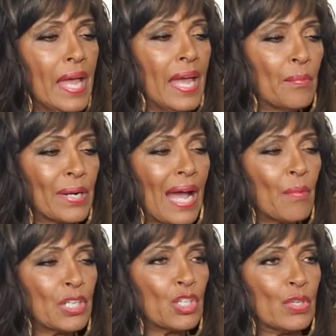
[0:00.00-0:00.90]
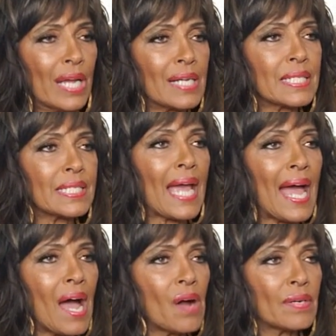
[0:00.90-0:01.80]
And when I went to
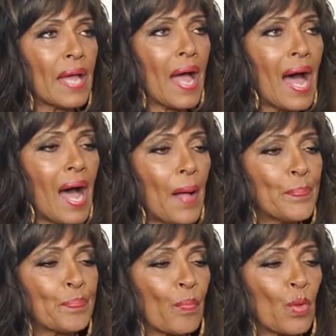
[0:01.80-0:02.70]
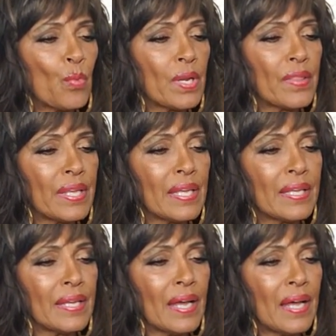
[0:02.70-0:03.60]
Youngstown, one of
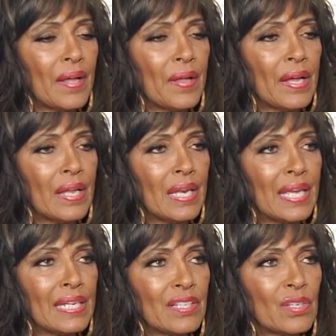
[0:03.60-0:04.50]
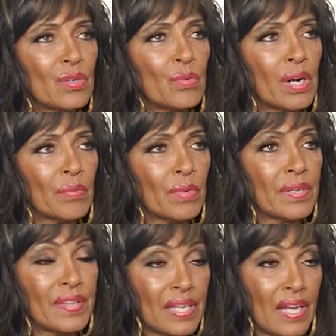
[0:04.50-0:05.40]
the ladies who were on one
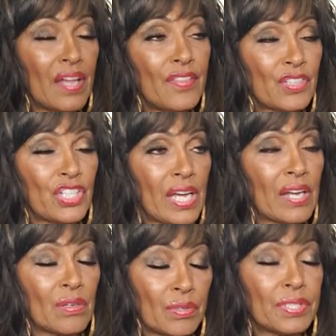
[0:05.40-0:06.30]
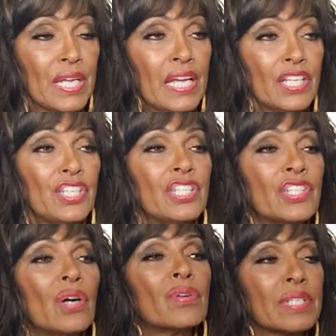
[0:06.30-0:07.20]
of the other channels, she
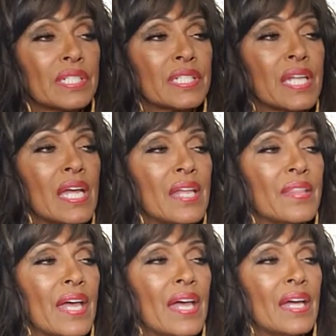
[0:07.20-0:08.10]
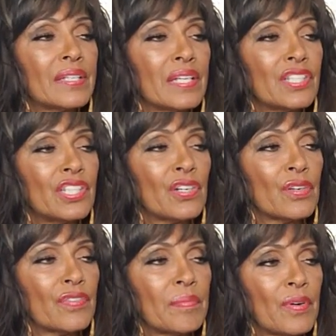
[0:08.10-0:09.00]
told us that she
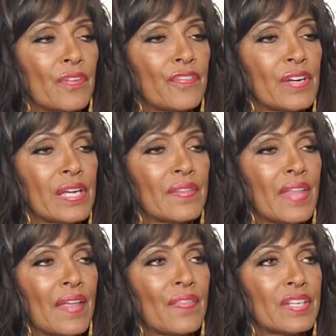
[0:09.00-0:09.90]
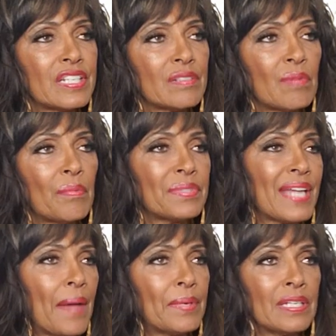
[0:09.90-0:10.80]
heard from her friend that this is what was
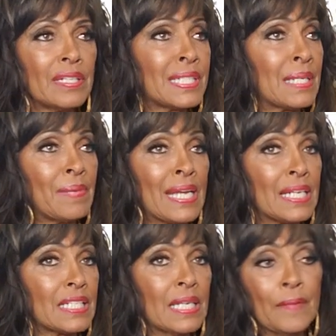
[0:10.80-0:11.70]
happening at CBS.